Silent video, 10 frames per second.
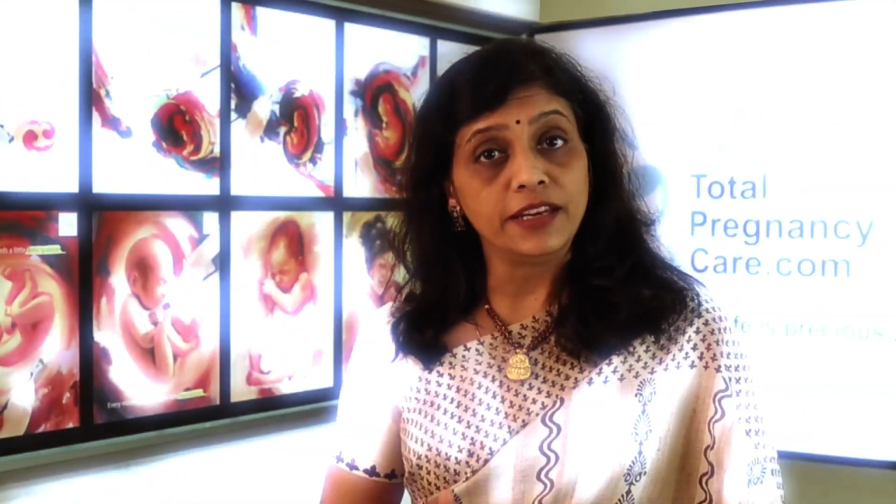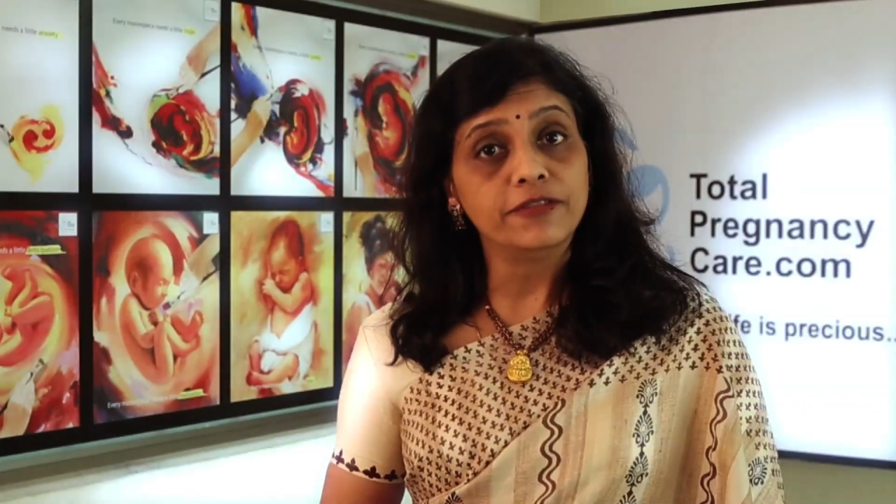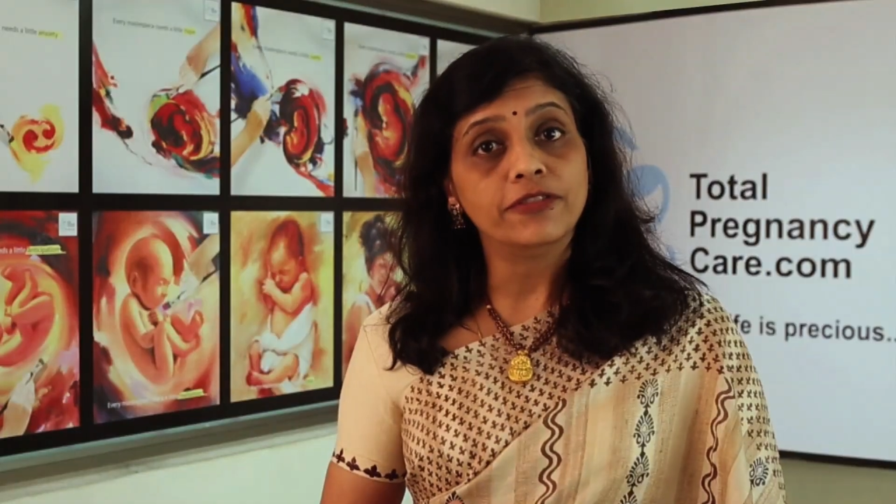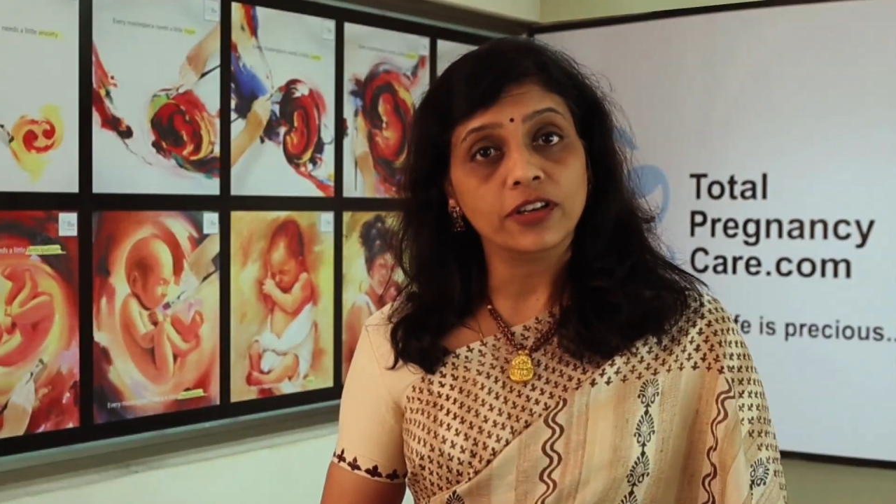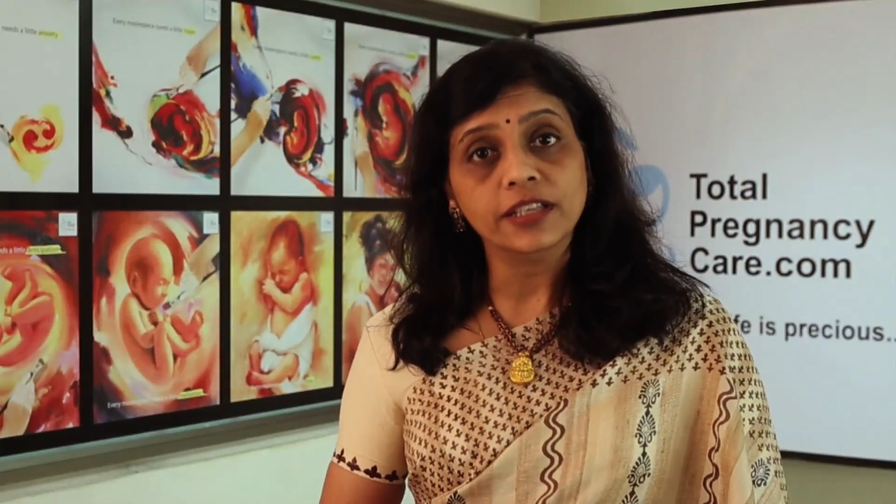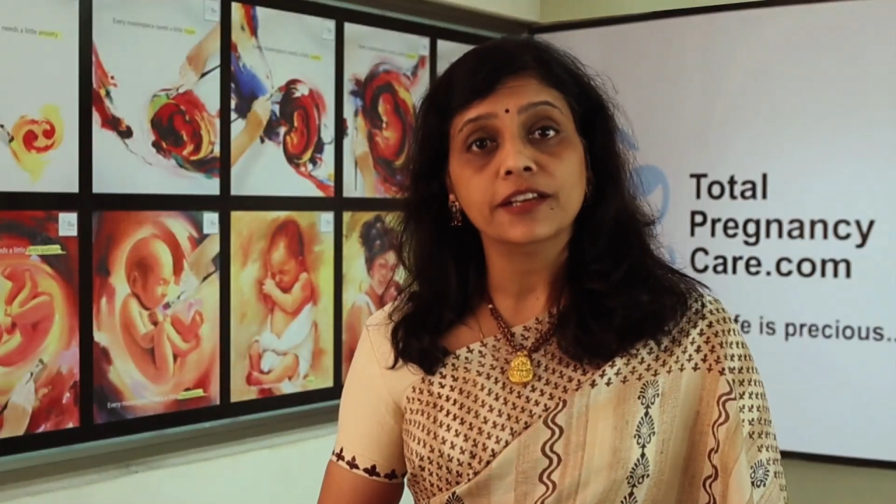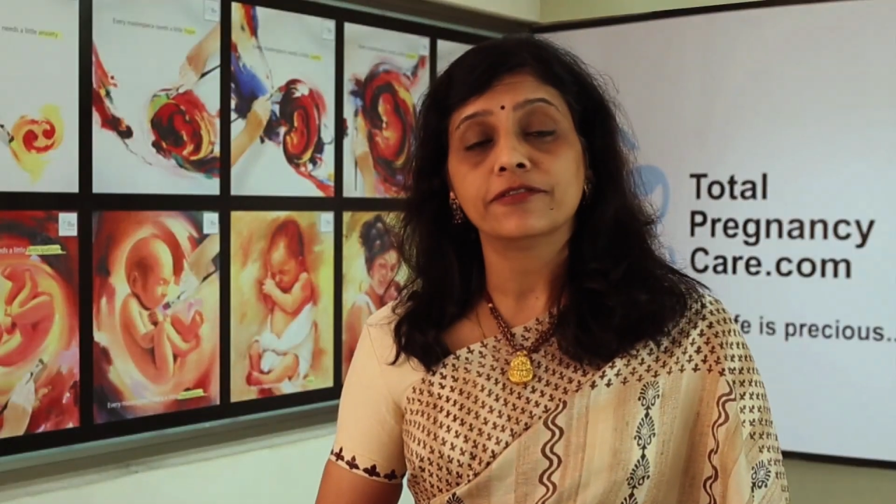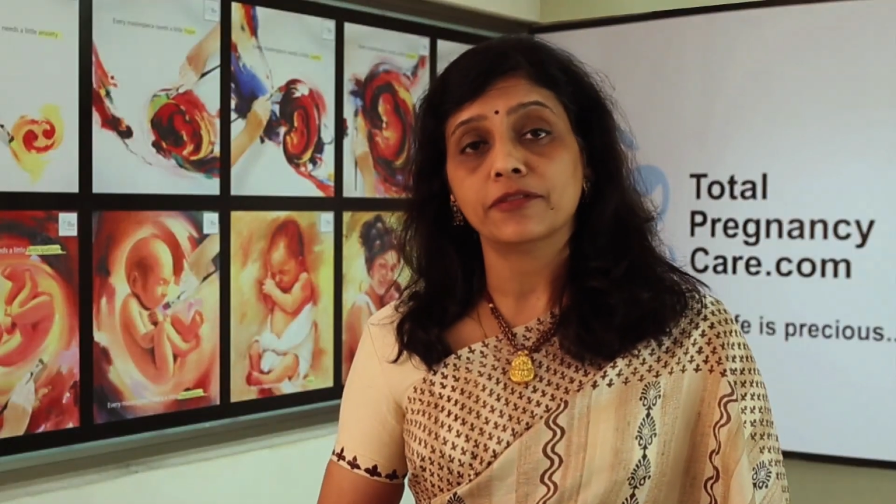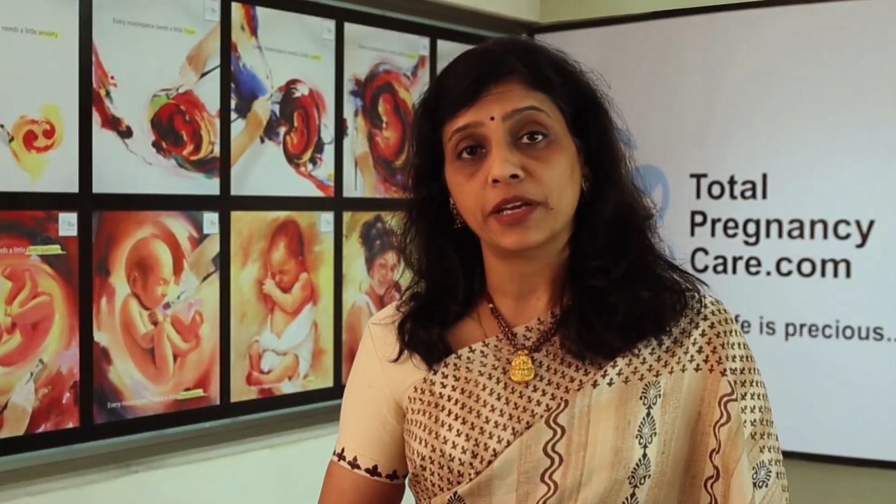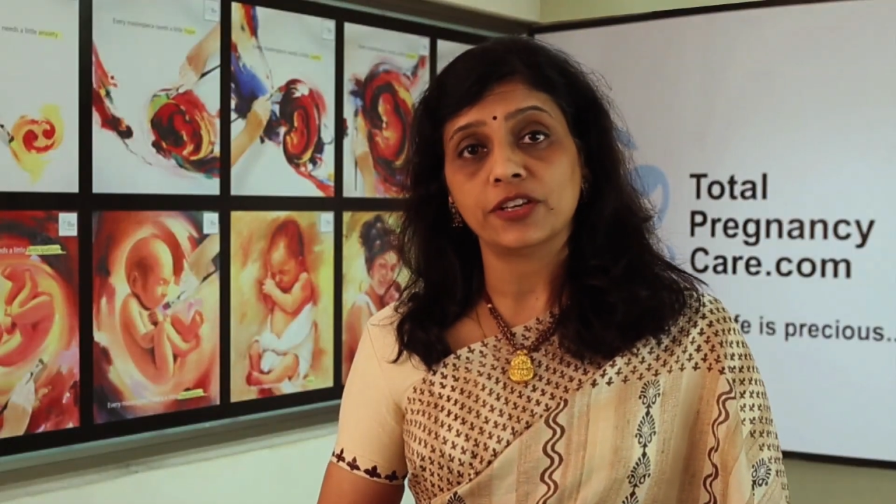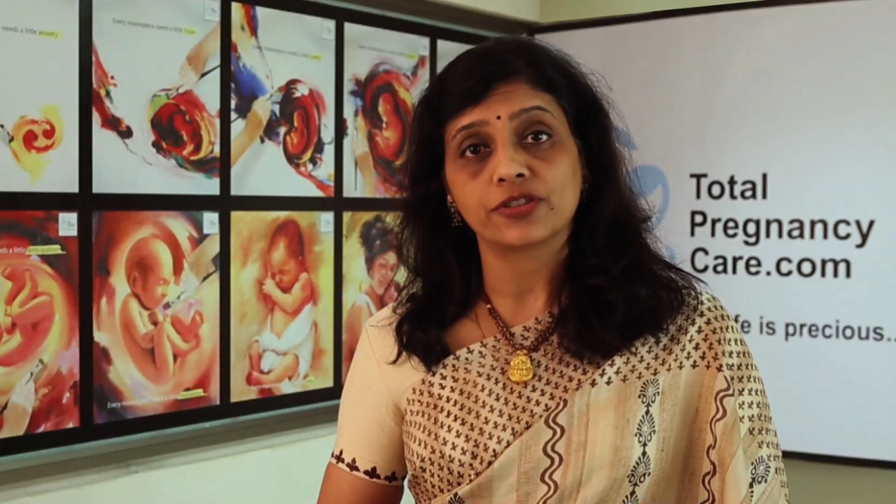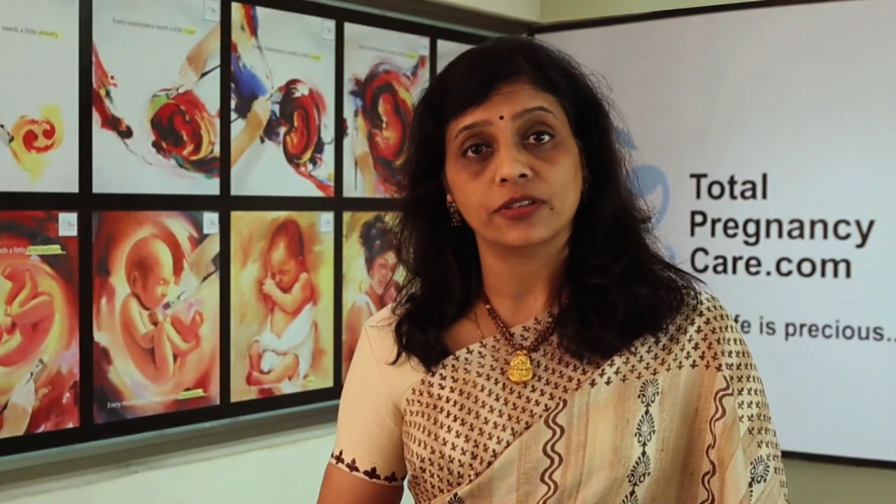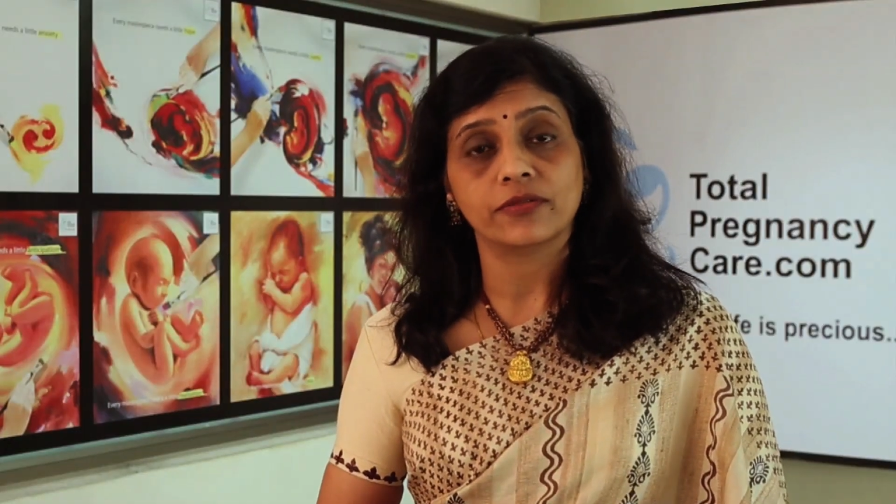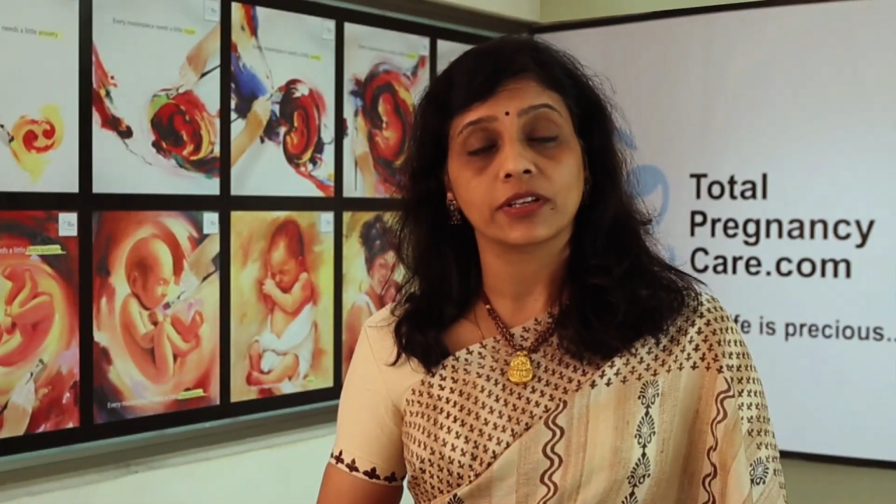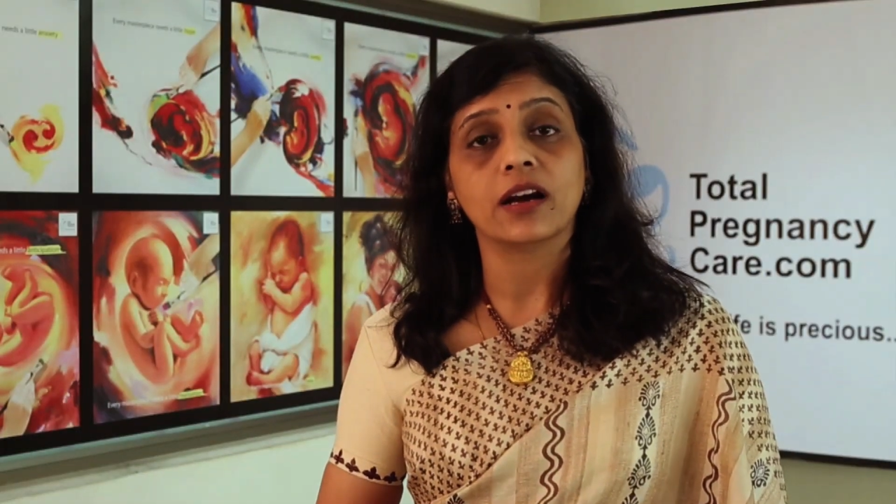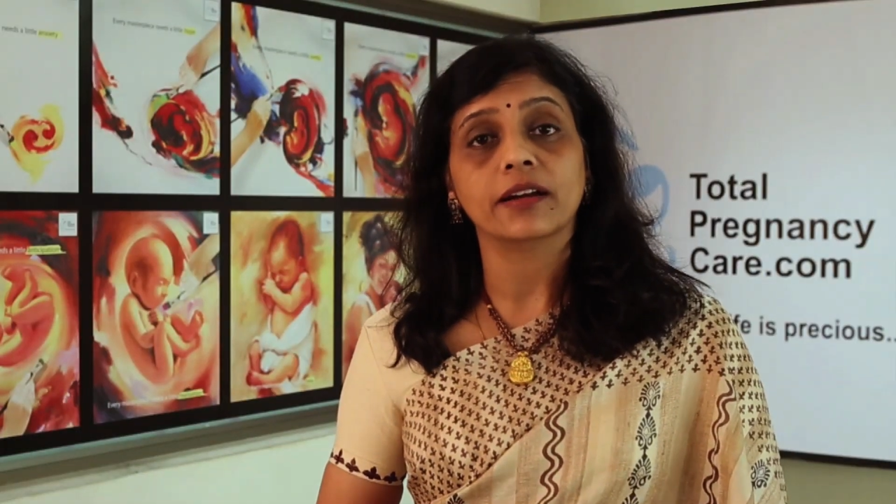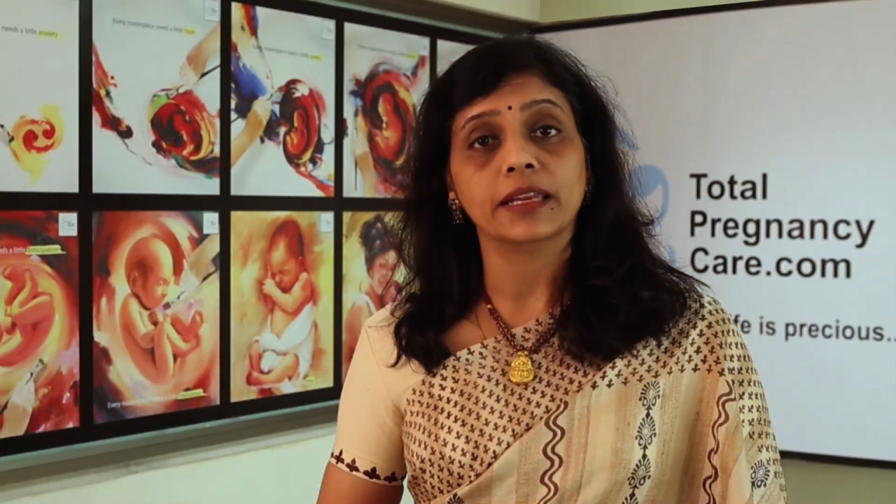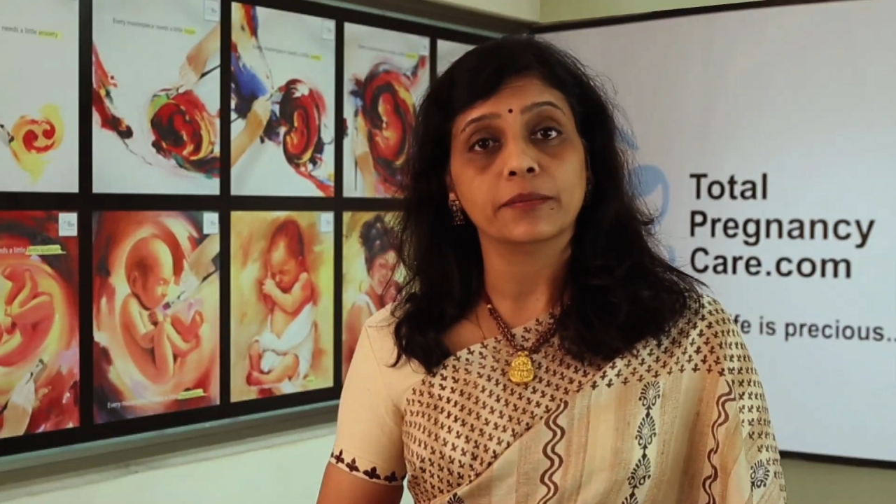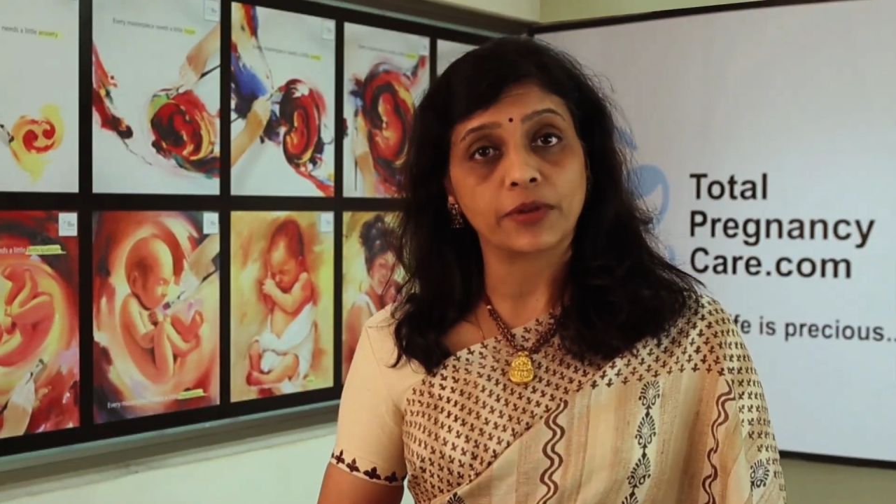any further information regarding